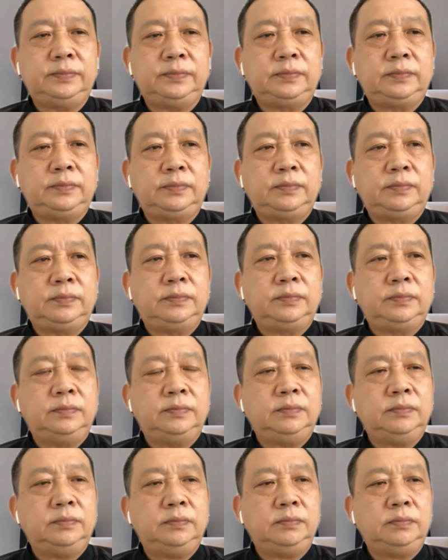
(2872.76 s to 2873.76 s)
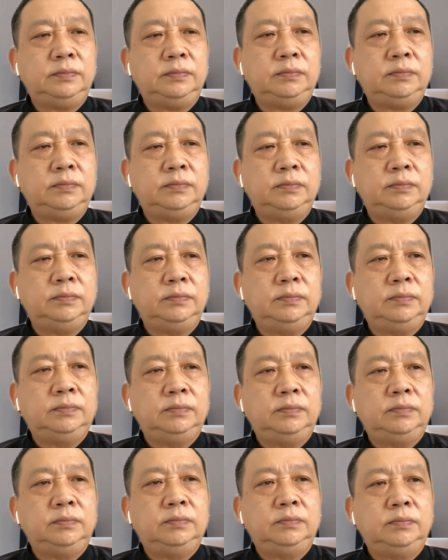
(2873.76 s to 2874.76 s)

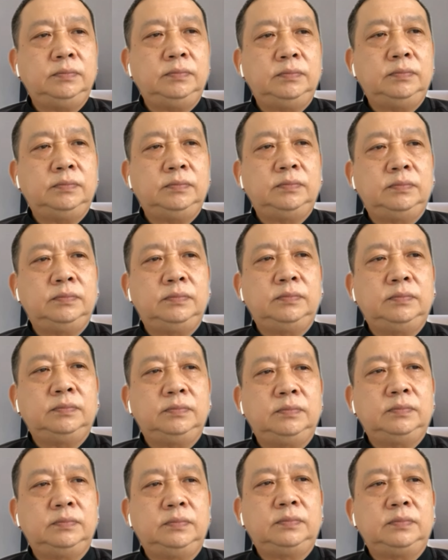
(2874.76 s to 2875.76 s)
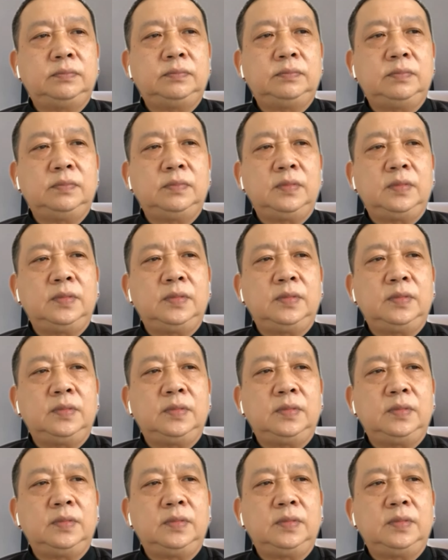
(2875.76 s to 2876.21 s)
No one is speaking in this clip.